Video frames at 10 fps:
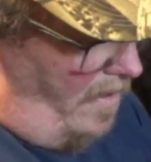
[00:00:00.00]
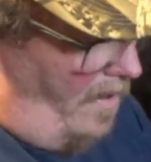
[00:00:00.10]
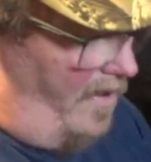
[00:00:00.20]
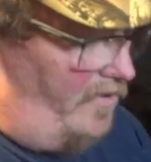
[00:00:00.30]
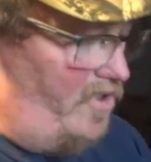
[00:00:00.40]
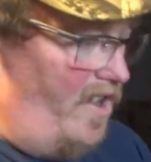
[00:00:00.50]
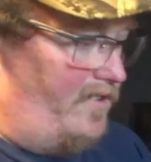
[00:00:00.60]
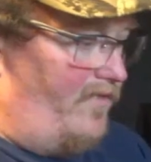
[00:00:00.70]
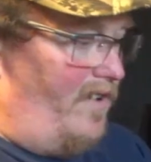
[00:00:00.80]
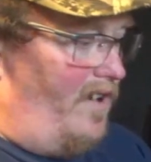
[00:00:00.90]
Our
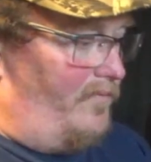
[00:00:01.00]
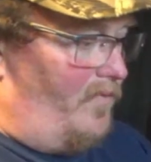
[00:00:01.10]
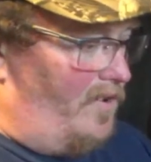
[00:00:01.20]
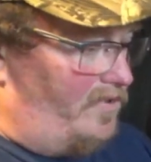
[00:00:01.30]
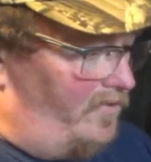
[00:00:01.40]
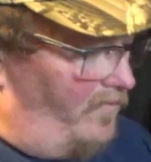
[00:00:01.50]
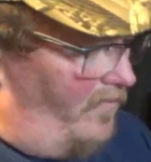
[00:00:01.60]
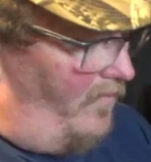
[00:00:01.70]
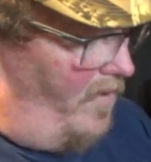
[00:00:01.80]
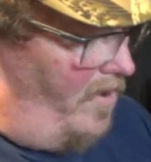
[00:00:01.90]
injector rod works
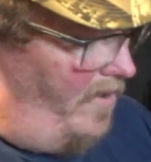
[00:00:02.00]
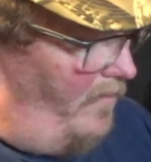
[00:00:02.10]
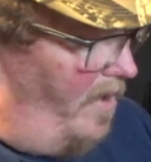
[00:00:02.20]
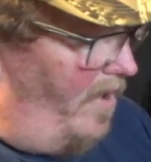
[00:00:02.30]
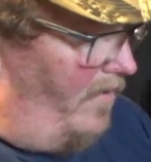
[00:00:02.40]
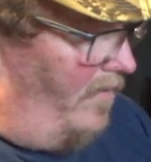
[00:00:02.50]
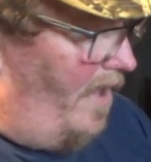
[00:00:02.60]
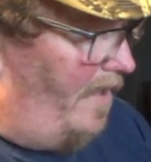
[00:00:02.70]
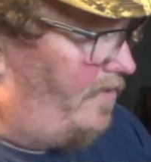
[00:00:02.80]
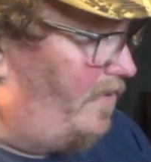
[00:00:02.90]
really well.
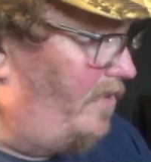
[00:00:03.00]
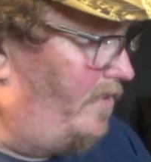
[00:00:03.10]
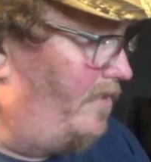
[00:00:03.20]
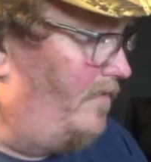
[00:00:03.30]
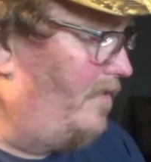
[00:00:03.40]
That's good.